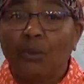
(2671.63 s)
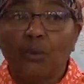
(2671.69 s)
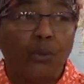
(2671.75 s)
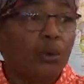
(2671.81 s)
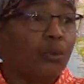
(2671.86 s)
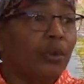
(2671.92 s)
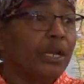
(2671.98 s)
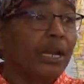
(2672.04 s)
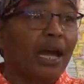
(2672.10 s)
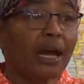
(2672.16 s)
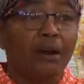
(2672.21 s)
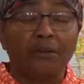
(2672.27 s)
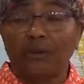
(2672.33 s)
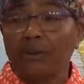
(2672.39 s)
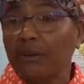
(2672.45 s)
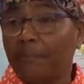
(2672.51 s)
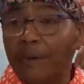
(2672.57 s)
We went
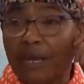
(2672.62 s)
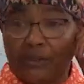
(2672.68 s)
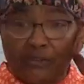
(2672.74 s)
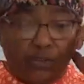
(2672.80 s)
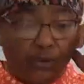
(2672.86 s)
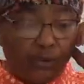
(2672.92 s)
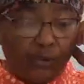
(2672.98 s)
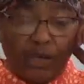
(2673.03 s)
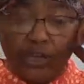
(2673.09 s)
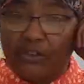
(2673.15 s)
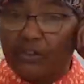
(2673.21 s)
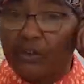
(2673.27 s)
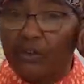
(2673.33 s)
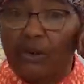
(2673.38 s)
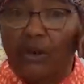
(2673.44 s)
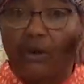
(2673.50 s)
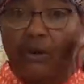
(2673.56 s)
out about two weeks
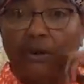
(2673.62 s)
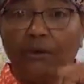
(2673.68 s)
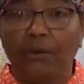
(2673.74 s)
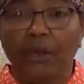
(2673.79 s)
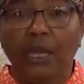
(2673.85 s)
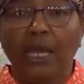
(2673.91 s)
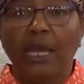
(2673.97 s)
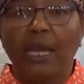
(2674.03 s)
ago.